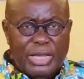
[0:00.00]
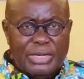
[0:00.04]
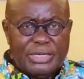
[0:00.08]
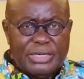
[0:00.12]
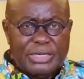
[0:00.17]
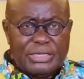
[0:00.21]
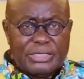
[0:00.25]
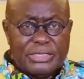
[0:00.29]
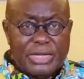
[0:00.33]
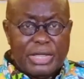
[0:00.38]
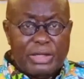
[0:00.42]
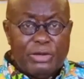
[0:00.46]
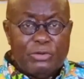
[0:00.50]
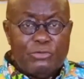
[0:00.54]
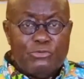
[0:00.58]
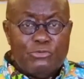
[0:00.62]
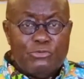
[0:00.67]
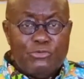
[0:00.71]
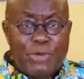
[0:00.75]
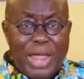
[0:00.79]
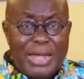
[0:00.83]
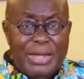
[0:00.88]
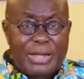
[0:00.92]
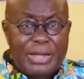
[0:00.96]
will undertake
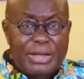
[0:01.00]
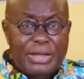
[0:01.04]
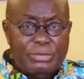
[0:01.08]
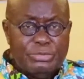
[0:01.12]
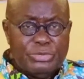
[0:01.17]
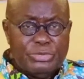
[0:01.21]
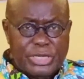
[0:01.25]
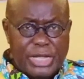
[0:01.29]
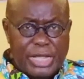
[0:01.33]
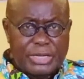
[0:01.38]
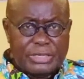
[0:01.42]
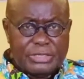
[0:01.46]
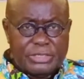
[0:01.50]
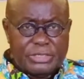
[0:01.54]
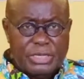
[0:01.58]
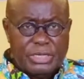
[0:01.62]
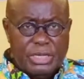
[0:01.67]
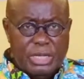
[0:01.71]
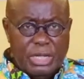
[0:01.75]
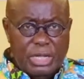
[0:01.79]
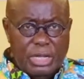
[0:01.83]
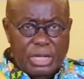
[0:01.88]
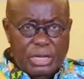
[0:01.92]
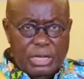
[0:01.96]
random
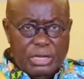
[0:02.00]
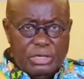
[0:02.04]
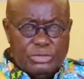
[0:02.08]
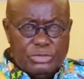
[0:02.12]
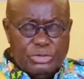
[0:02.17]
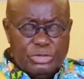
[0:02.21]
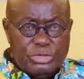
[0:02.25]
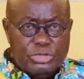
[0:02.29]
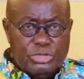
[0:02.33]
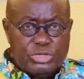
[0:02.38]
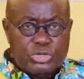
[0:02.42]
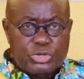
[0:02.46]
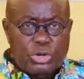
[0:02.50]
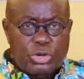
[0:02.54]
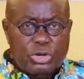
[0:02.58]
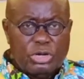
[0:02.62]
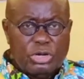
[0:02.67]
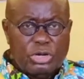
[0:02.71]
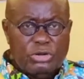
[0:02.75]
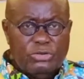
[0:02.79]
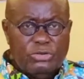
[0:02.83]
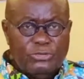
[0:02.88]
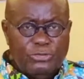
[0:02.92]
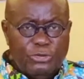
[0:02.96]
checks to
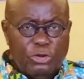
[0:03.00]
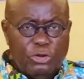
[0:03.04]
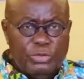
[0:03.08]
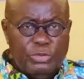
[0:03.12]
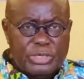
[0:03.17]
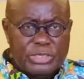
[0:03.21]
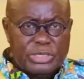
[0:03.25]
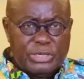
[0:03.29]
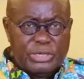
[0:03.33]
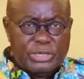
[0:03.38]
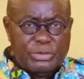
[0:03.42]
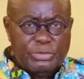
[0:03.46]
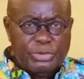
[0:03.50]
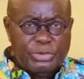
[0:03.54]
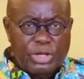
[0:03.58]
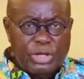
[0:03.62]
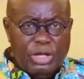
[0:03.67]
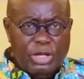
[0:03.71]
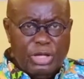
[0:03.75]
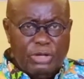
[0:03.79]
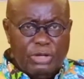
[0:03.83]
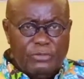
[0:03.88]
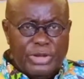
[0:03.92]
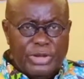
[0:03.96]
ensure conformity with
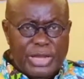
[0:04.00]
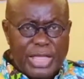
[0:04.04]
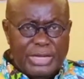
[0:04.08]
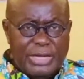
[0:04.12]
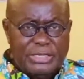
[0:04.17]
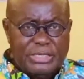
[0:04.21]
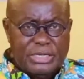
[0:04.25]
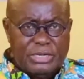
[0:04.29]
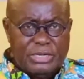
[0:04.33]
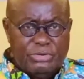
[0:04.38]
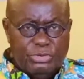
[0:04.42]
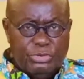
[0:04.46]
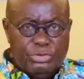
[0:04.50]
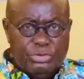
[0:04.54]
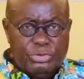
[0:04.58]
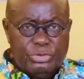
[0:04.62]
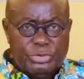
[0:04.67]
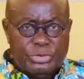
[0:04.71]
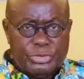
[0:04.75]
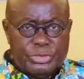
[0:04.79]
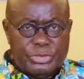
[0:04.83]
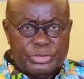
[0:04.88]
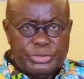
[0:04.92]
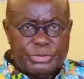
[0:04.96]
COVID-19
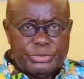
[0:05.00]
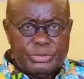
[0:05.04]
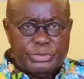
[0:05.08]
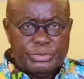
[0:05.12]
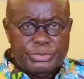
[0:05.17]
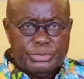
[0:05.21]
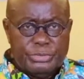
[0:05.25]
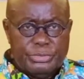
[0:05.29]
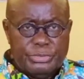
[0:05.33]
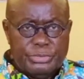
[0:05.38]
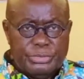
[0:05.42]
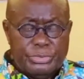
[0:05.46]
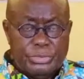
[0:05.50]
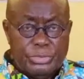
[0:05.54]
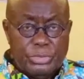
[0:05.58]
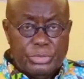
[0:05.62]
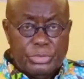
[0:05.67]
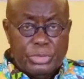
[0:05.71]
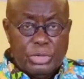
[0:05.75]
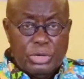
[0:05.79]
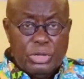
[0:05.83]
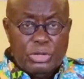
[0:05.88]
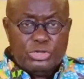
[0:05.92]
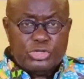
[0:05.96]
rules.
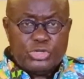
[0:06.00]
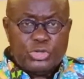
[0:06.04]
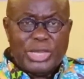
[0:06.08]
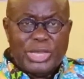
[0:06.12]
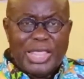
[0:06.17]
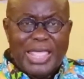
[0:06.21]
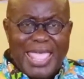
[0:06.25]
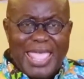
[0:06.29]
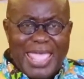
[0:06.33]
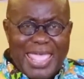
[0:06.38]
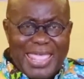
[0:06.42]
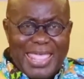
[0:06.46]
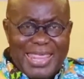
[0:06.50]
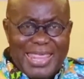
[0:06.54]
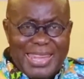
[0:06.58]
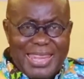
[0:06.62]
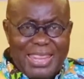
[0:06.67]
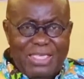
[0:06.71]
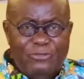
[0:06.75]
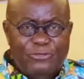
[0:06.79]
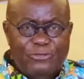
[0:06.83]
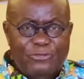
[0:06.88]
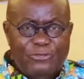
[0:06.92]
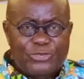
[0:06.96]
Should
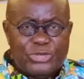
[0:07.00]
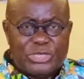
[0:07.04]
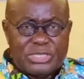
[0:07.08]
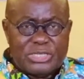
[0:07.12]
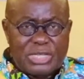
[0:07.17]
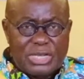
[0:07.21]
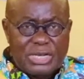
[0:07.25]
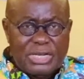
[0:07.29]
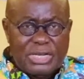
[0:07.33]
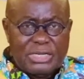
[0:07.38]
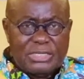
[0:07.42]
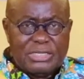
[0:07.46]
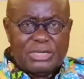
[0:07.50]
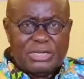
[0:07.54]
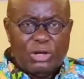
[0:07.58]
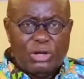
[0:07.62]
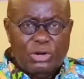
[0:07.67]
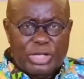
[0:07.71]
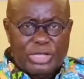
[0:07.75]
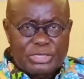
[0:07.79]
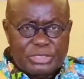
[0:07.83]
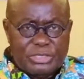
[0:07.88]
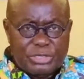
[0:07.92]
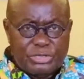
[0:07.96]
any facility
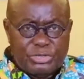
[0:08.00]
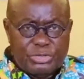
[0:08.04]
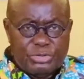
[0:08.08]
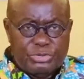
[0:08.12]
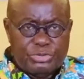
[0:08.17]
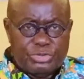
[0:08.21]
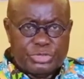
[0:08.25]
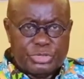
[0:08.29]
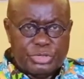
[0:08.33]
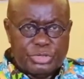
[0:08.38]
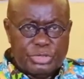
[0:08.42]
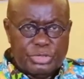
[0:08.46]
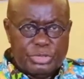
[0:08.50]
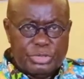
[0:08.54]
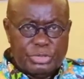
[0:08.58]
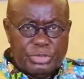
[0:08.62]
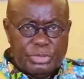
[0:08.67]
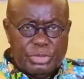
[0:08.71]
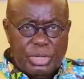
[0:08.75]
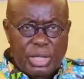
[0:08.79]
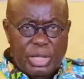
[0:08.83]
or institution